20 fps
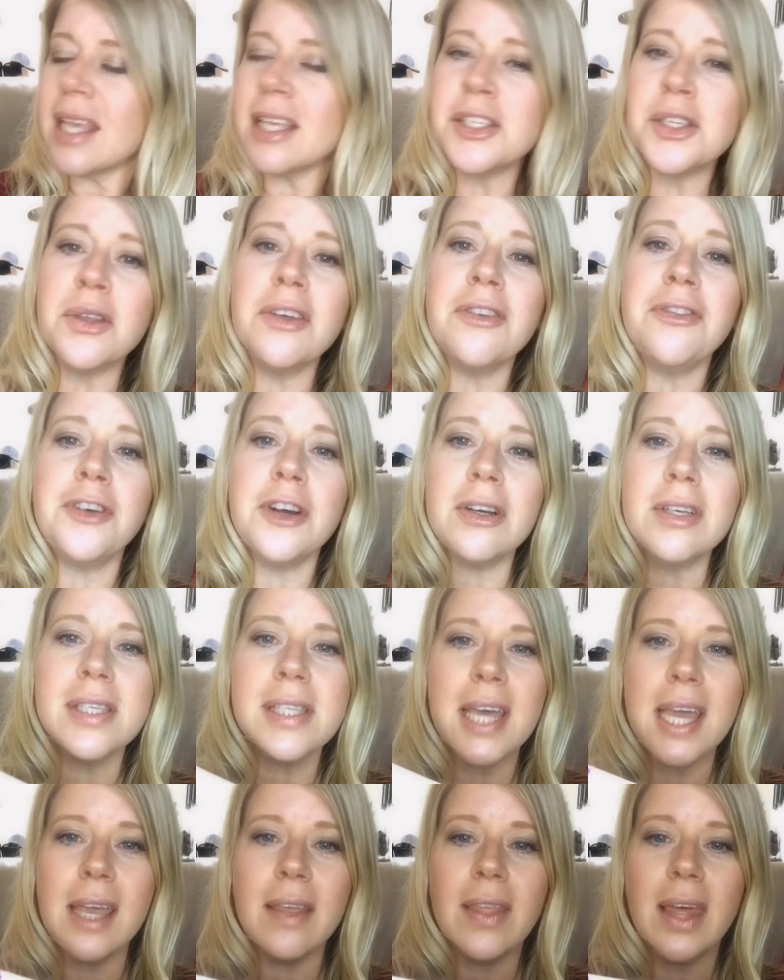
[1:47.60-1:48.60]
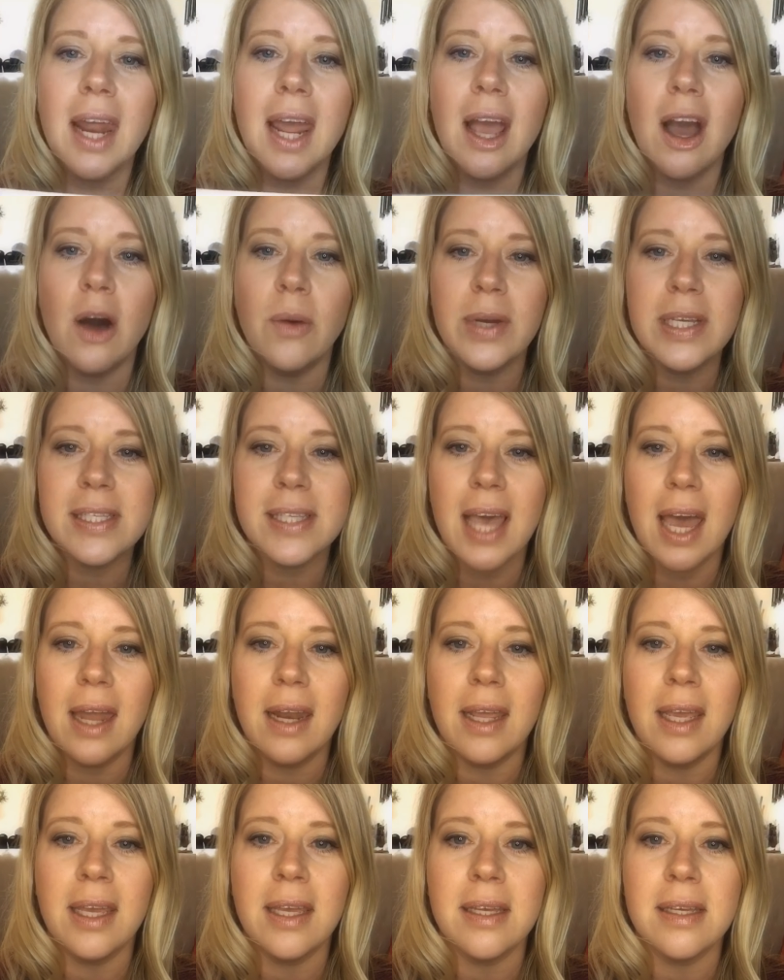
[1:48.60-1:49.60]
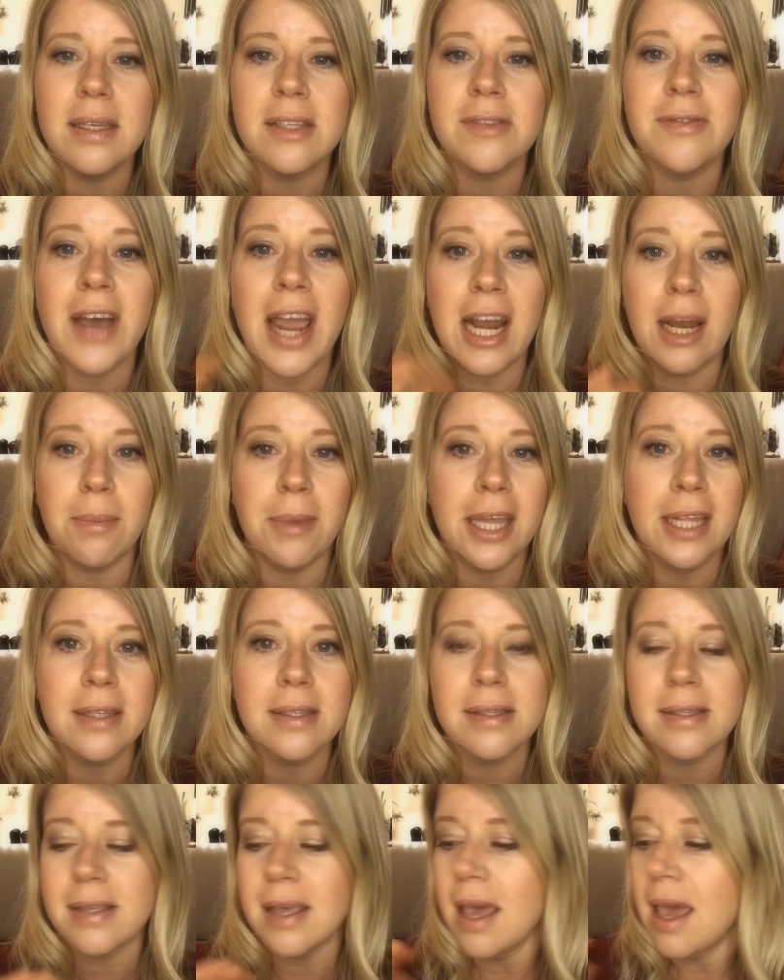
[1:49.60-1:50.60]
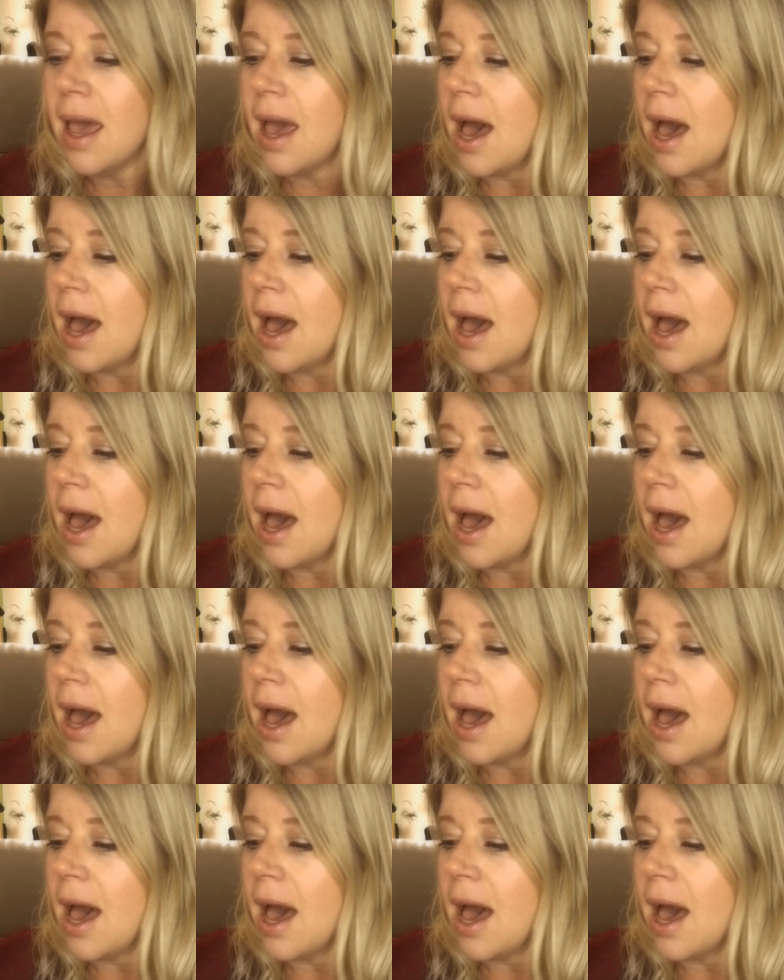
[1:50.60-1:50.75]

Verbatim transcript: So the first thing that I always get is vitamins.